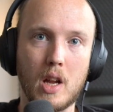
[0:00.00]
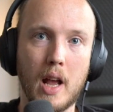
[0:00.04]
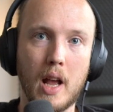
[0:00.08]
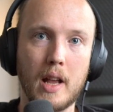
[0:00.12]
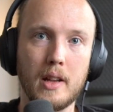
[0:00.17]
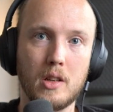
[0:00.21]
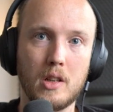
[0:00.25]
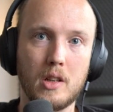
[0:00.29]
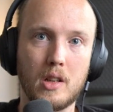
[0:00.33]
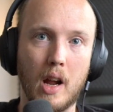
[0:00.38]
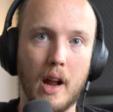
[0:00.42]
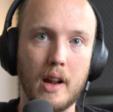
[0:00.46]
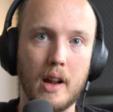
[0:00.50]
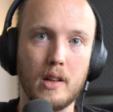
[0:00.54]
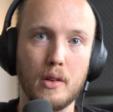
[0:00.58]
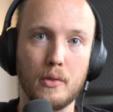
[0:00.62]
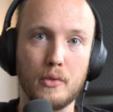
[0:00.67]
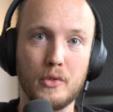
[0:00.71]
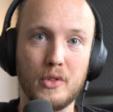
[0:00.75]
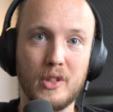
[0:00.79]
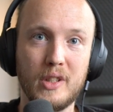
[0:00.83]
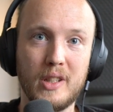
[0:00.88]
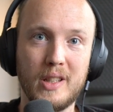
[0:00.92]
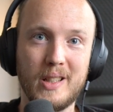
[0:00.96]
I kind
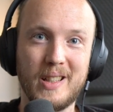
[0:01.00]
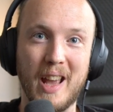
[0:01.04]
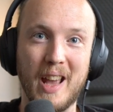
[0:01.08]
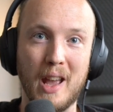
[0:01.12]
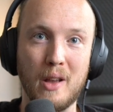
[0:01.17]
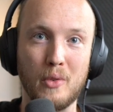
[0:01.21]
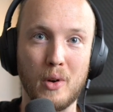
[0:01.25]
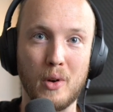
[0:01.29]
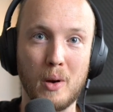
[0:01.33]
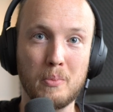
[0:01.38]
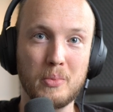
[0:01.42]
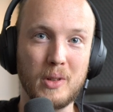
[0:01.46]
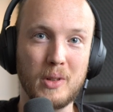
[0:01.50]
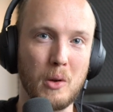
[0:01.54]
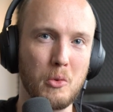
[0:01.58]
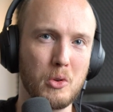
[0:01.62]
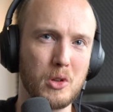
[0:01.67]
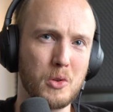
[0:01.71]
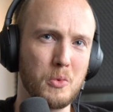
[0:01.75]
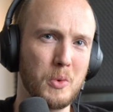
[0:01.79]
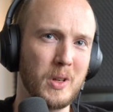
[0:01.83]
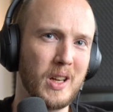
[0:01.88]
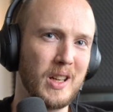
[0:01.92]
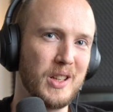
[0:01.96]
of gave up. That
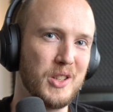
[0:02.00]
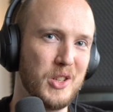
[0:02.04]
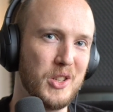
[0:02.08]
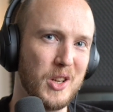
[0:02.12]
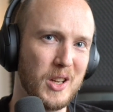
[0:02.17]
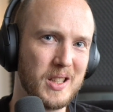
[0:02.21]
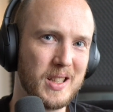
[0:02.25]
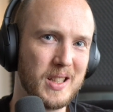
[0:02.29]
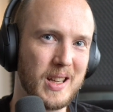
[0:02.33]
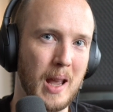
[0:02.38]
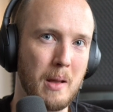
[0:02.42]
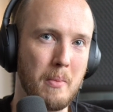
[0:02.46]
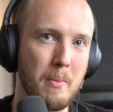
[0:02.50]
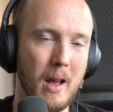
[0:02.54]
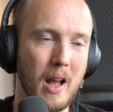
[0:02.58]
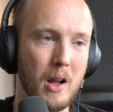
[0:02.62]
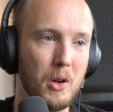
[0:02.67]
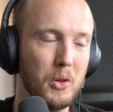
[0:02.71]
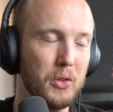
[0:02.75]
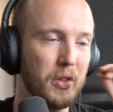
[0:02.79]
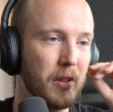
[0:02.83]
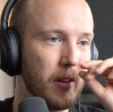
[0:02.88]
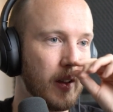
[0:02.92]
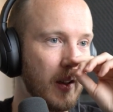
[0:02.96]
was when it just came
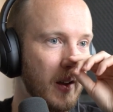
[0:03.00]
out.